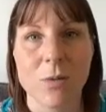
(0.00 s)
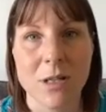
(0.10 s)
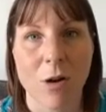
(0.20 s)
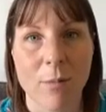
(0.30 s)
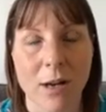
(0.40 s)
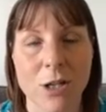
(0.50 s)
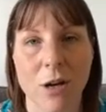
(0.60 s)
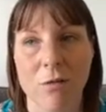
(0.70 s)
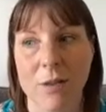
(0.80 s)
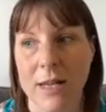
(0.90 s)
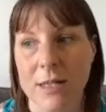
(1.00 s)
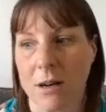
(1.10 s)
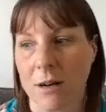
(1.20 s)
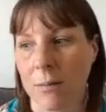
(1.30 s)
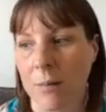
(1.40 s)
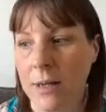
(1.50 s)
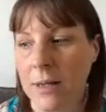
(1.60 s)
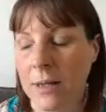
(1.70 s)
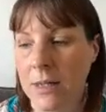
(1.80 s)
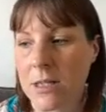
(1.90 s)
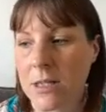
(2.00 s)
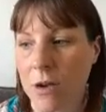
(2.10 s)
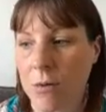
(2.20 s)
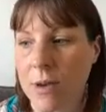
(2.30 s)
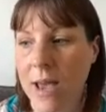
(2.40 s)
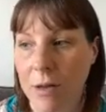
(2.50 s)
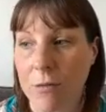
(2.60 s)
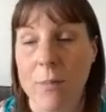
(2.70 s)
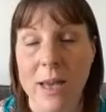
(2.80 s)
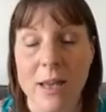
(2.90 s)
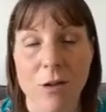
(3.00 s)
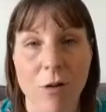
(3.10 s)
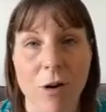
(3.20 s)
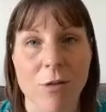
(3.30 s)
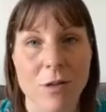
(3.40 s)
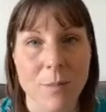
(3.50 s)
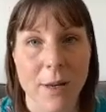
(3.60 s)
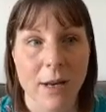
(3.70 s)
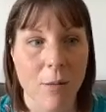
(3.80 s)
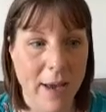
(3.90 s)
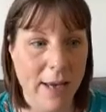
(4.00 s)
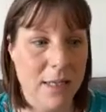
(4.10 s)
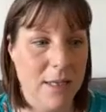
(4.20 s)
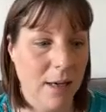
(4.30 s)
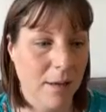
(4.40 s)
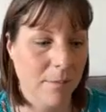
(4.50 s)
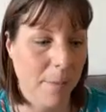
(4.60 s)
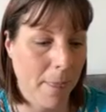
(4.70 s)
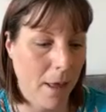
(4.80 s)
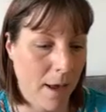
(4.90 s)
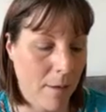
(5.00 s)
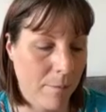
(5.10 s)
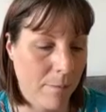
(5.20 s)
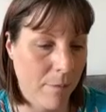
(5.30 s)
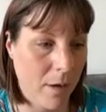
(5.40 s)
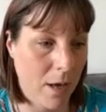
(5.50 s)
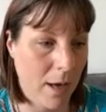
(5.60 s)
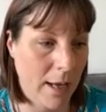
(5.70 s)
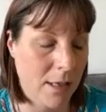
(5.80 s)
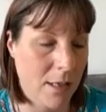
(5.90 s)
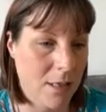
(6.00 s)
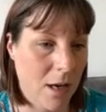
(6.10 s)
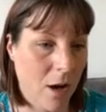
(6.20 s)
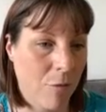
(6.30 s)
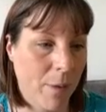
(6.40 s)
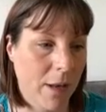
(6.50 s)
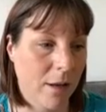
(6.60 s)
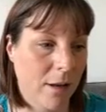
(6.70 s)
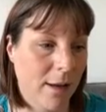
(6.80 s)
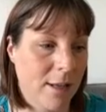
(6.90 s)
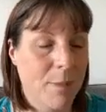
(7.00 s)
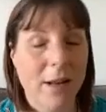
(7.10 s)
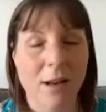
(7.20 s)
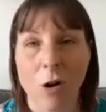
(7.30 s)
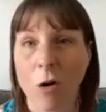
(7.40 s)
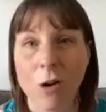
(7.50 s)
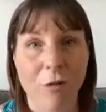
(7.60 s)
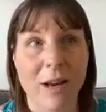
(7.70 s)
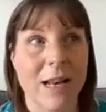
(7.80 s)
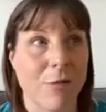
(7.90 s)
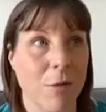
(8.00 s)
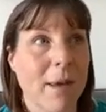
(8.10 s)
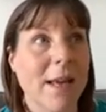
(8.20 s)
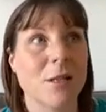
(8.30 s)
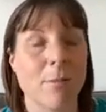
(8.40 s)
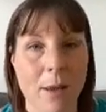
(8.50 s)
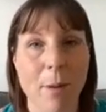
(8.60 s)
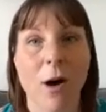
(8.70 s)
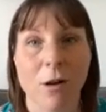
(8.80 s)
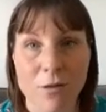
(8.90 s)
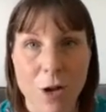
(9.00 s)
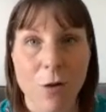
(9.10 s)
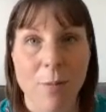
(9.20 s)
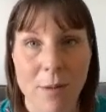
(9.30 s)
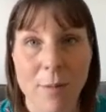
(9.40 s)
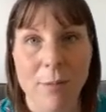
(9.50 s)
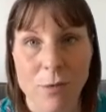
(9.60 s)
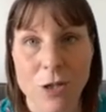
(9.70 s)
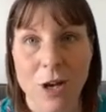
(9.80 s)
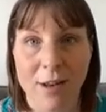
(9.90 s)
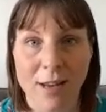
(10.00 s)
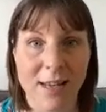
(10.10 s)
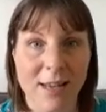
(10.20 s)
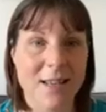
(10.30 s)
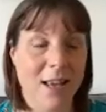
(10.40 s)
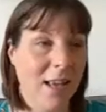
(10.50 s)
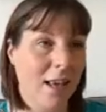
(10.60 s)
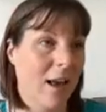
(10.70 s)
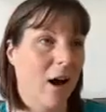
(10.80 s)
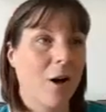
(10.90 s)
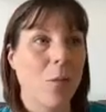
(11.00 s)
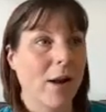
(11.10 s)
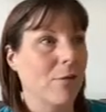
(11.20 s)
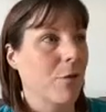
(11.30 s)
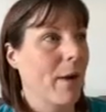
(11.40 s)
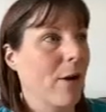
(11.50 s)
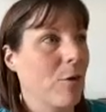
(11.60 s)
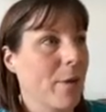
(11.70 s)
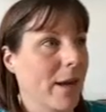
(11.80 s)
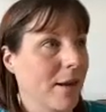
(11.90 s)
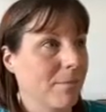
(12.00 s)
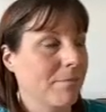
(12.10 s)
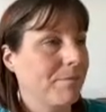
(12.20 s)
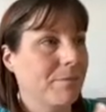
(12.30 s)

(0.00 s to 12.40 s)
with so much over that time. So yeah, for me, the growth has been amazing. And it's been an honor really for me to be a part of so many people's journeys. I went from helping